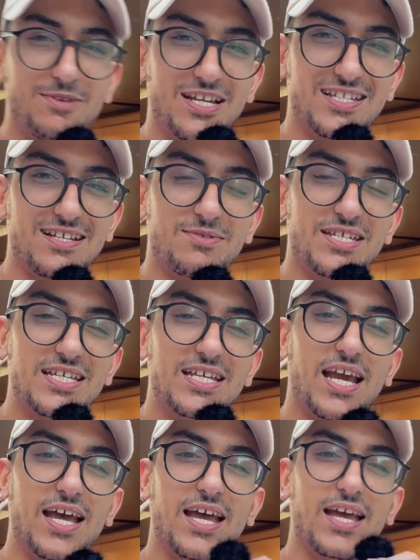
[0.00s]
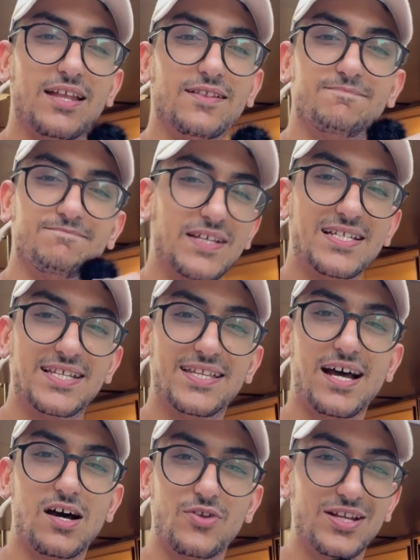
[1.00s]
me get some tea and let's sit
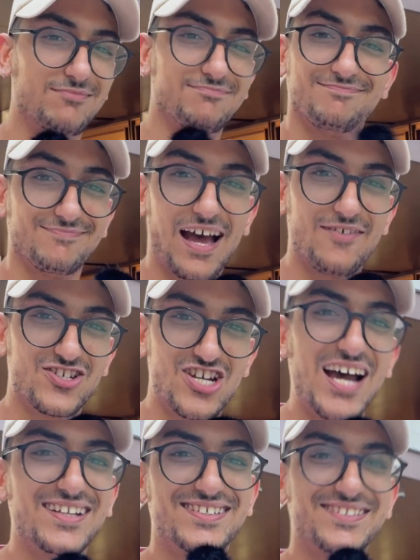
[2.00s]
down and have a chat.